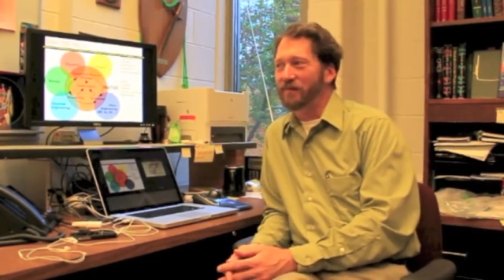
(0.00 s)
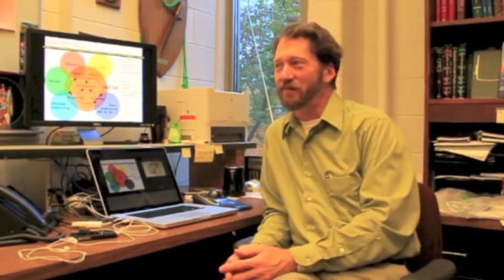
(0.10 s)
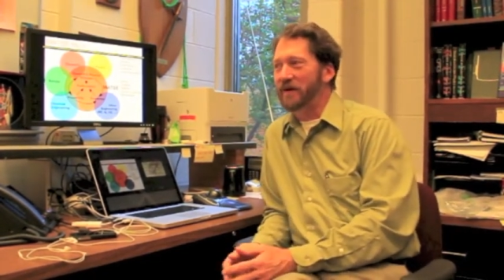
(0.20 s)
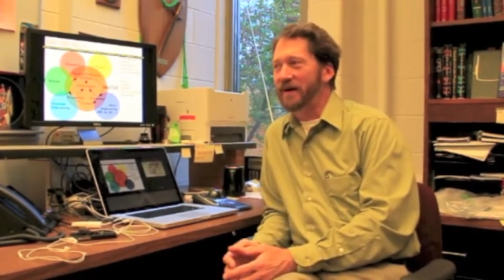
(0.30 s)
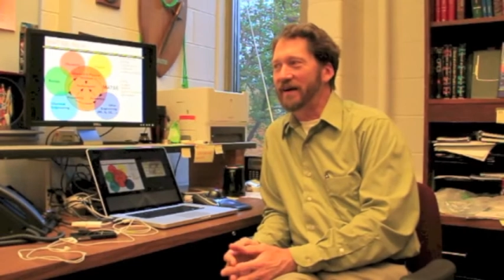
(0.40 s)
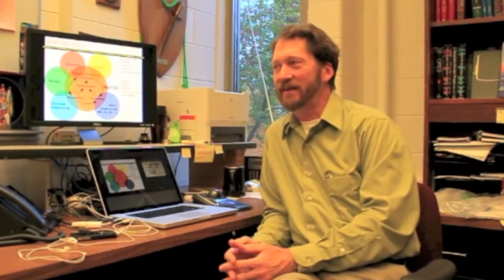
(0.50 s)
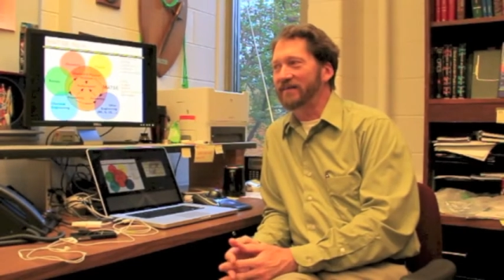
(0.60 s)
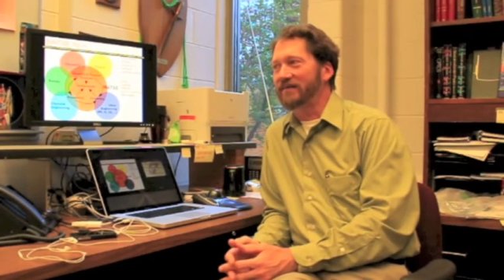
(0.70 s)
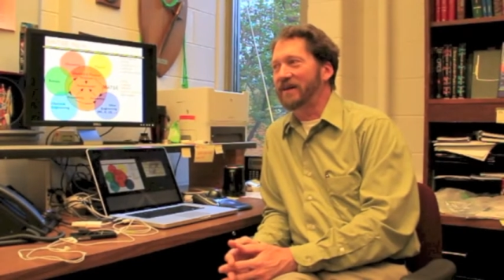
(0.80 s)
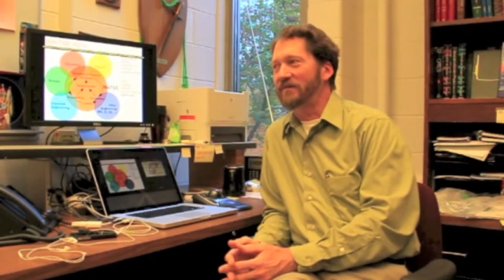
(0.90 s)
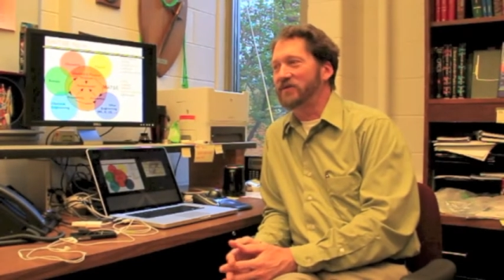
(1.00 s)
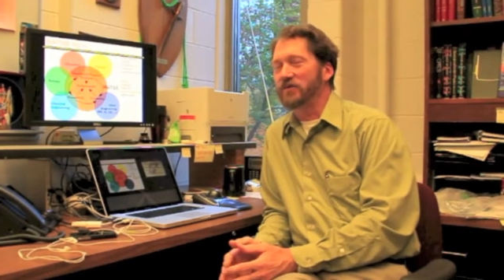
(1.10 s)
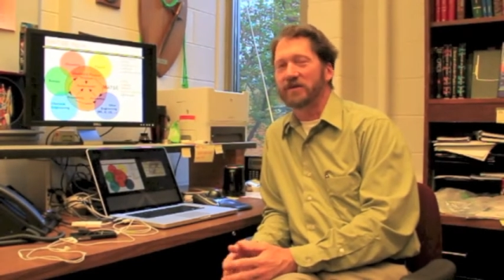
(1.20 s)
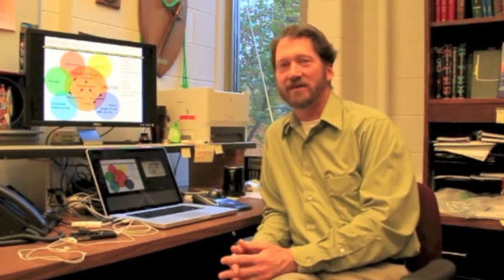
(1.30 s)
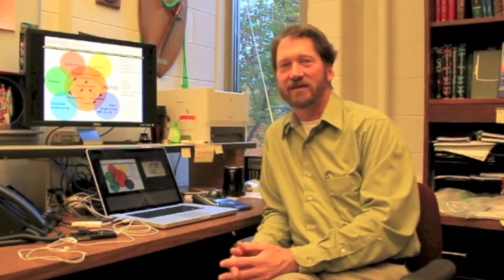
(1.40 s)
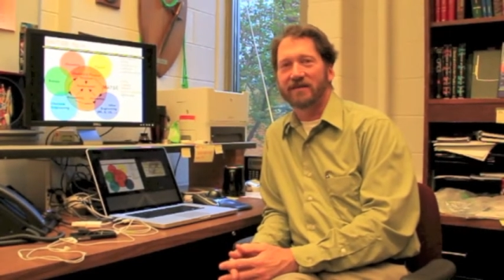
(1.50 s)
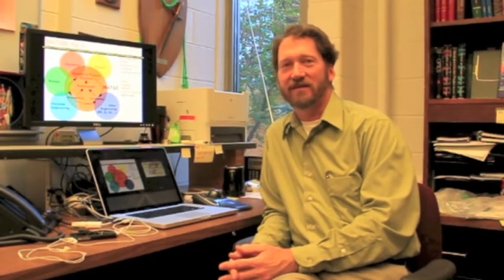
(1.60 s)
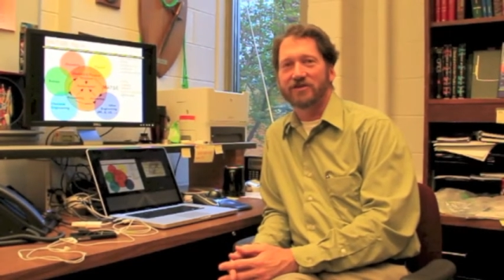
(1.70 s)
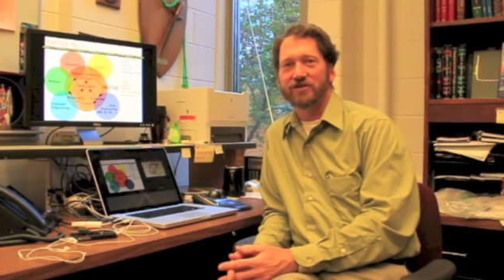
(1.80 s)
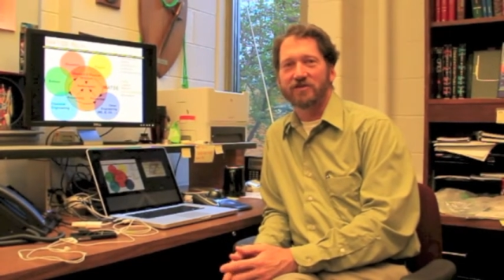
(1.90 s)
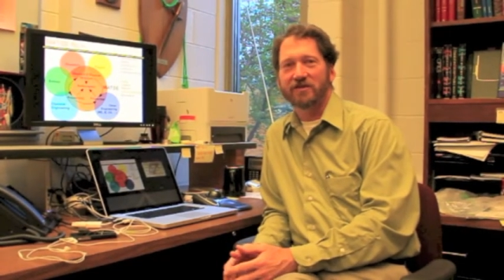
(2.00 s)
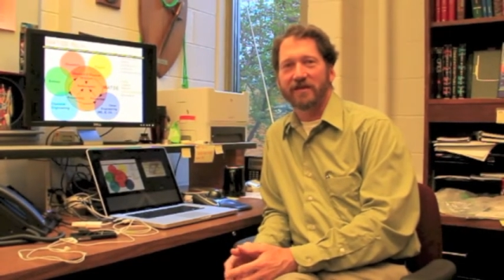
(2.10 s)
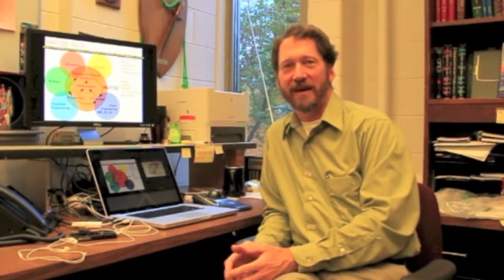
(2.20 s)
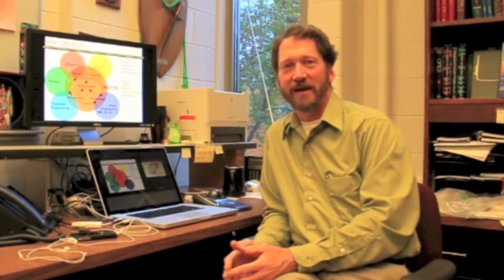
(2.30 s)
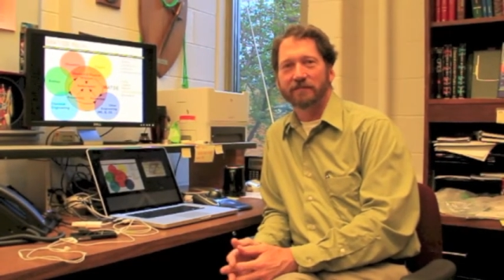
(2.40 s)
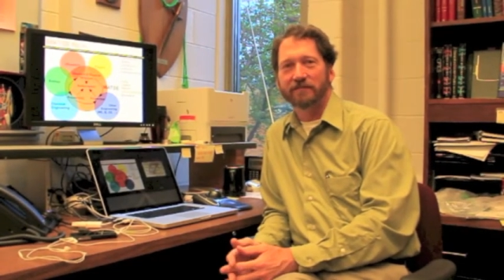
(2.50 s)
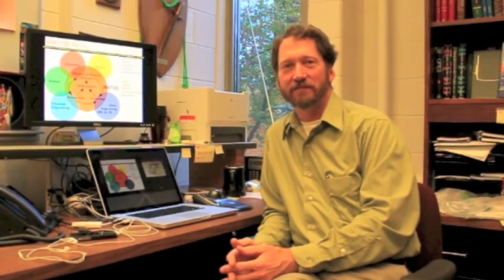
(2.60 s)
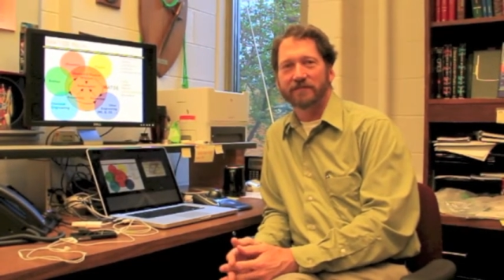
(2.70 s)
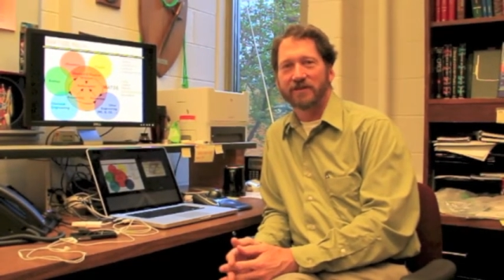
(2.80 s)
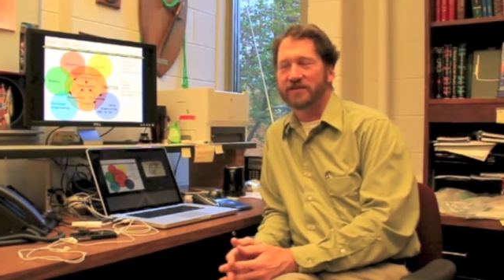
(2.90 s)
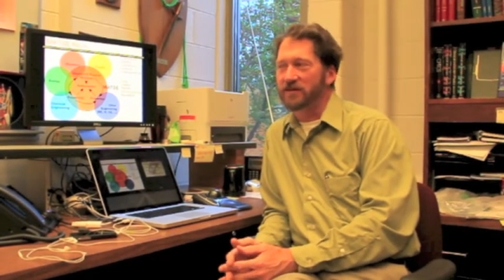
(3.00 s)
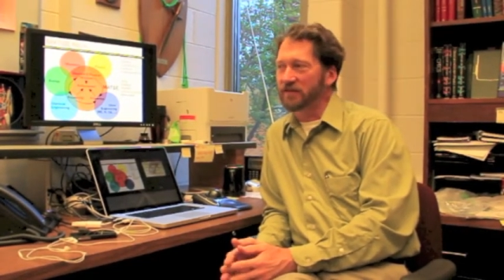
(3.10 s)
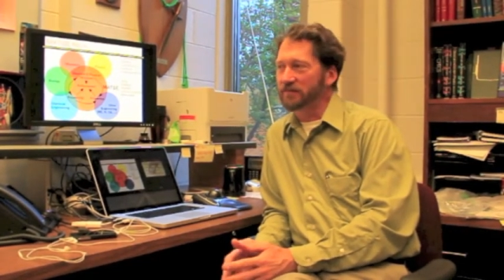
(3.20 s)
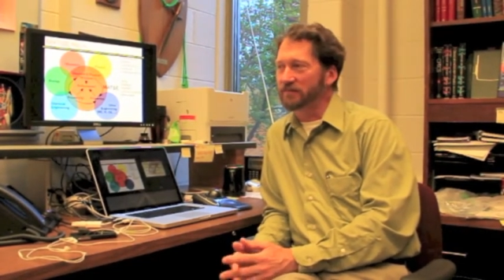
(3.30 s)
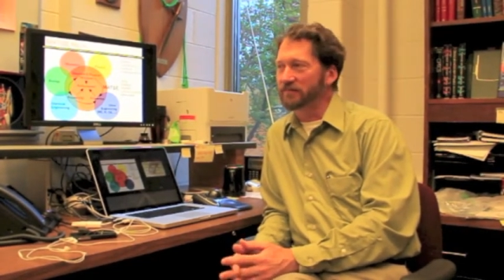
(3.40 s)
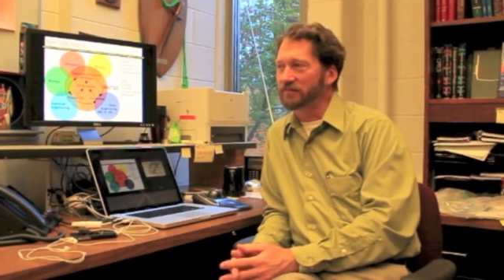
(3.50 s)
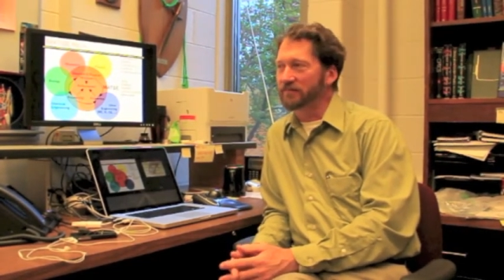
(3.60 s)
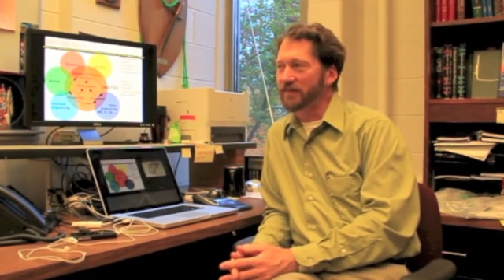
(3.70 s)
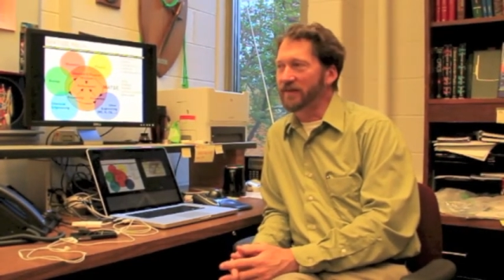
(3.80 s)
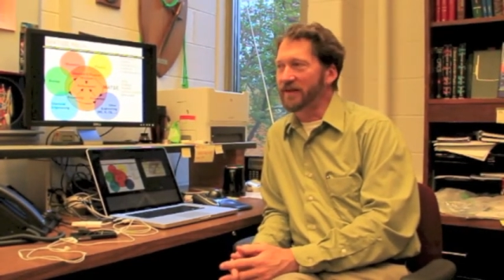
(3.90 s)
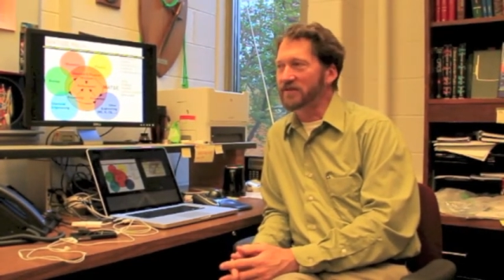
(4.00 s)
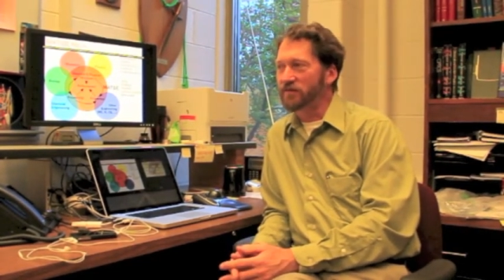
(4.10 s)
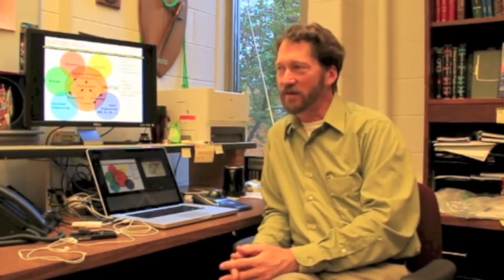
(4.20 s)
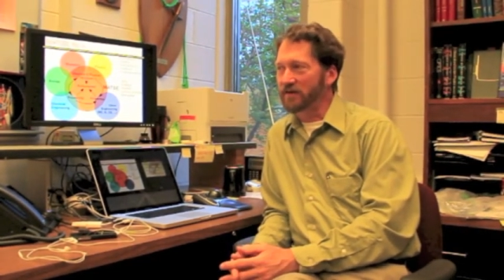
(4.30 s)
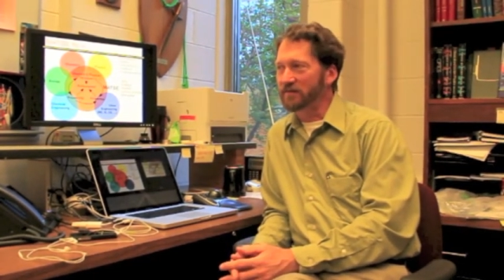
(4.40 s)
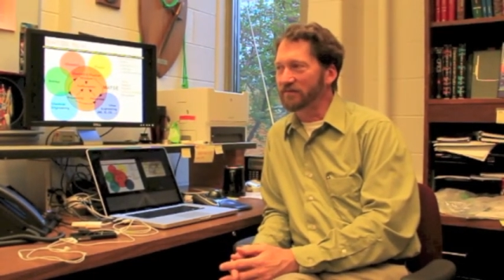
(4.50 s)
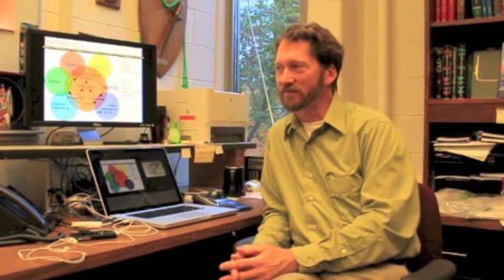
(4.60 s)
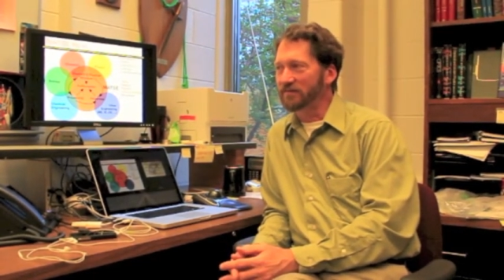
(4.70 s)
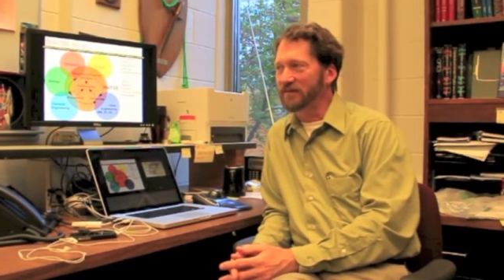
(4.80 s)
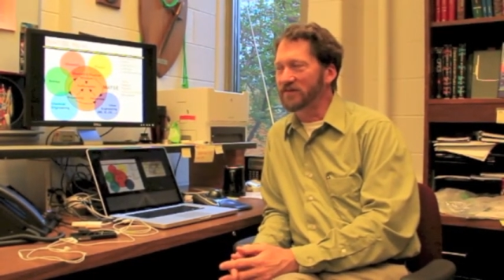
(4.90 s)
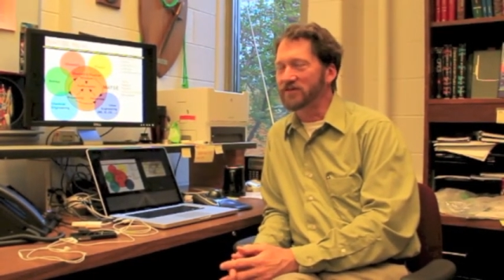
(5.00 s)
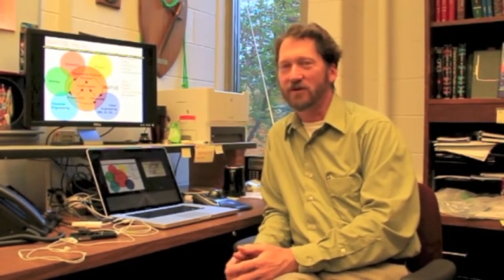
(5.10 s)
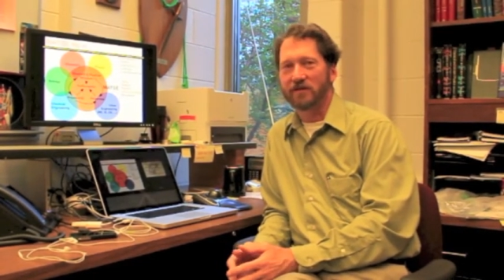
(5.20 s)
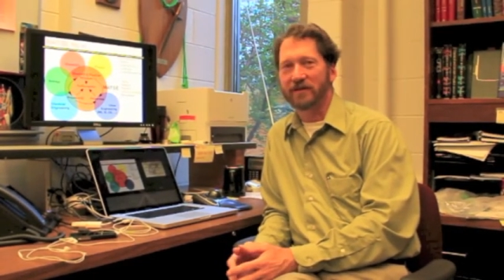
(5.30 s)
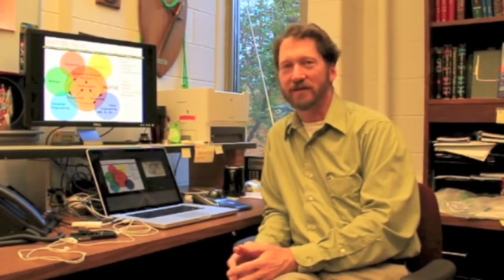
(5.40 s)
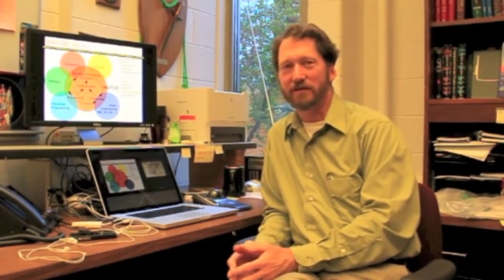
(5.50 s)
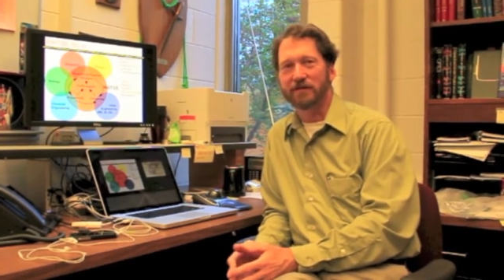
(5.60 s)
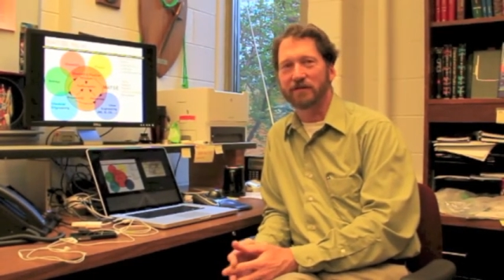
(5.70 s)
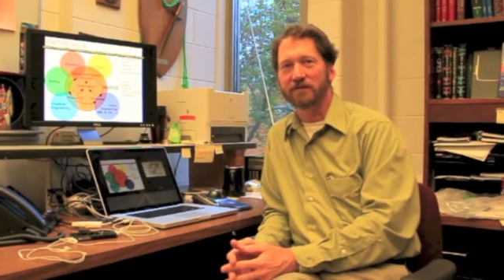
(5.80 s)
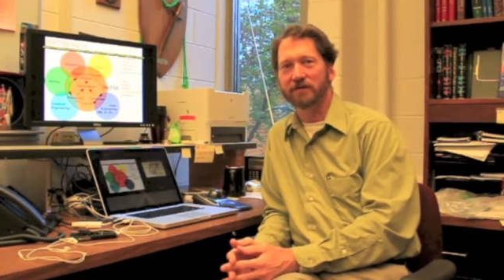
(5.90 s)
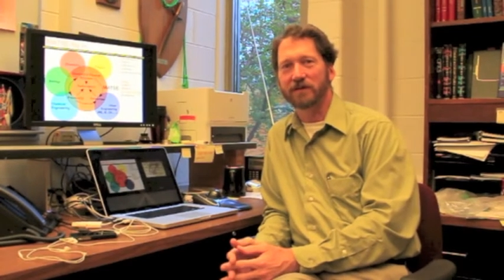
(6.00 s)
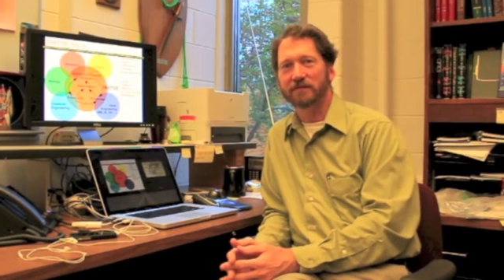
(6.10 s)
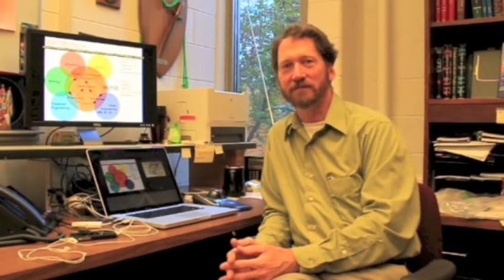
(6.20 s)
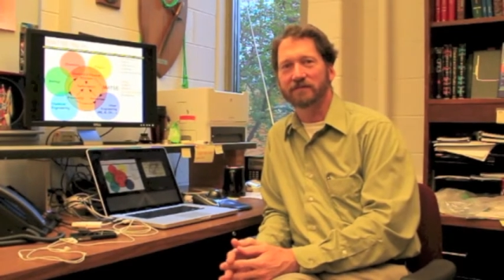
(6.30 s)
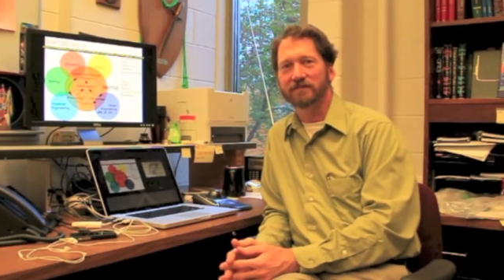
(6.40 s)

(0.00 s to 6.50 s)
But I'm doing the junior lab this year, and that's fun. It's totally different from